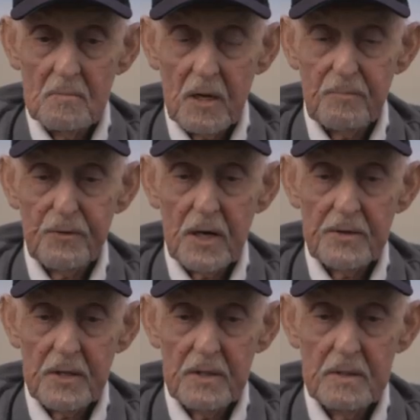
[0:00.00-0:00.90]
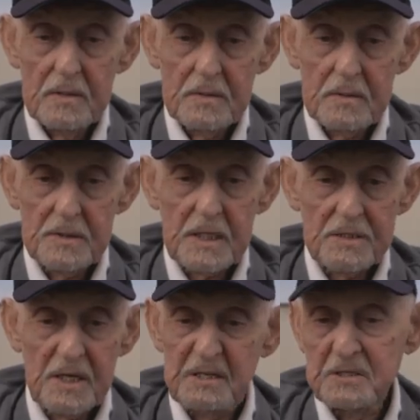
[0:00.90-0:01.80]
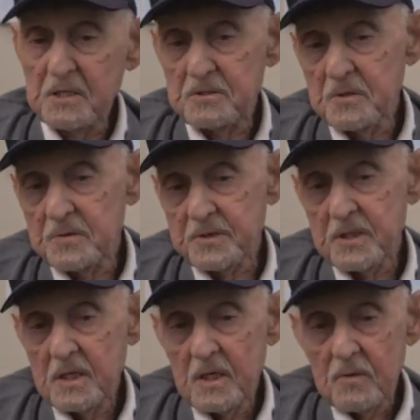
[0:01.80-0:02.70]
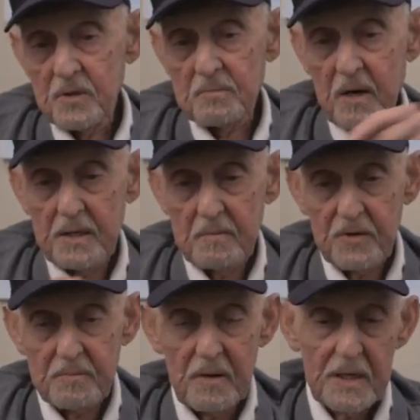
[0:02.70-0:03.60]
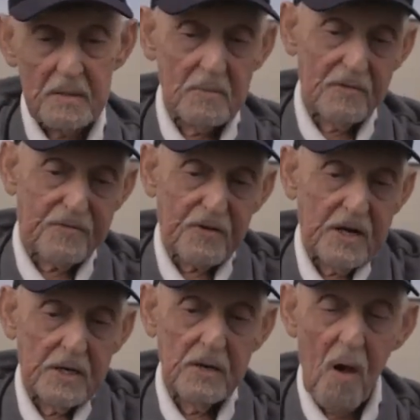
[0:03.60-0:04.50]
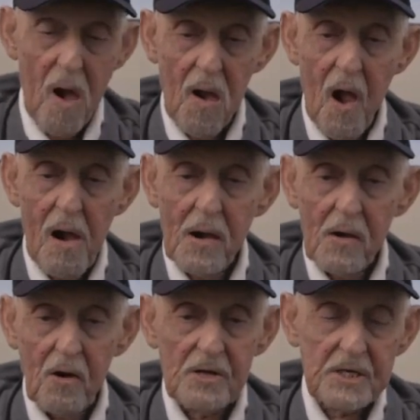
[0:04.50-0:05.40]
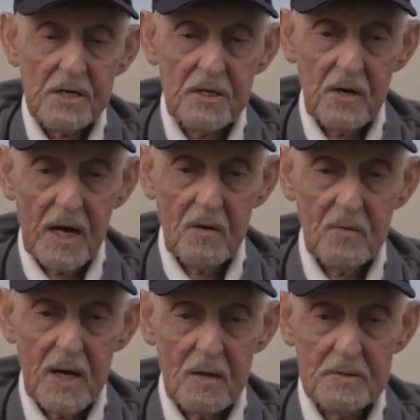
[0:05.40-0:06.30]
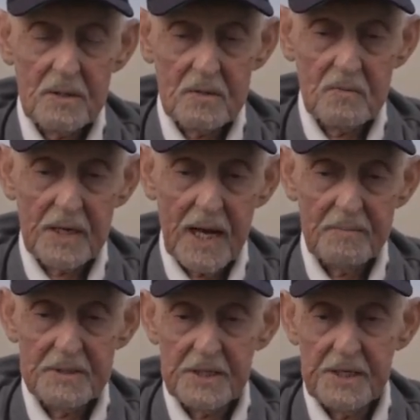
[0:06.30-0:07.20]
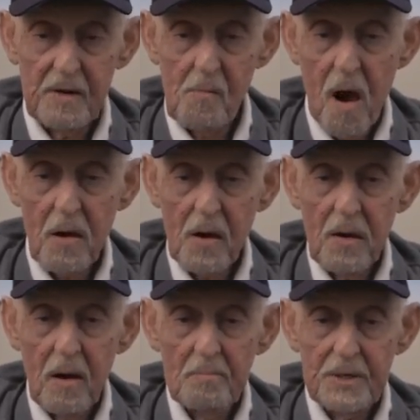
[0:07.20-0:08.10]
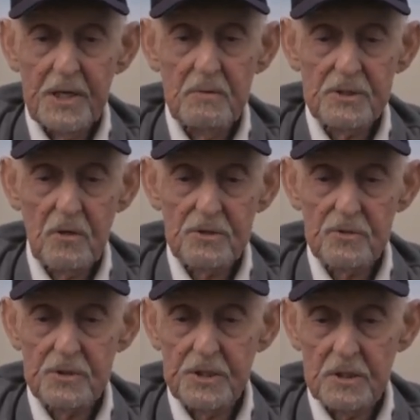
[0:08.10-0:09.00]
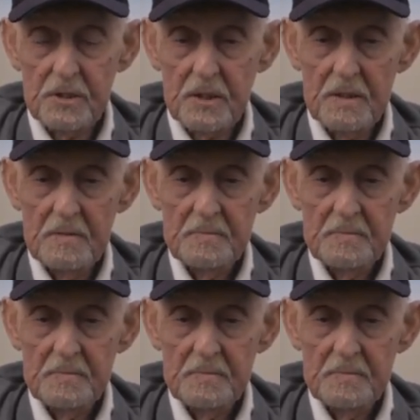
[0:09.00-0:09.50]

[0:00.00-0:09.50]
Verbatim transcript: my brother. This has nothing to do with with my with my my friend. Of course, I don't know how how you know what happened to him, but he was also killed.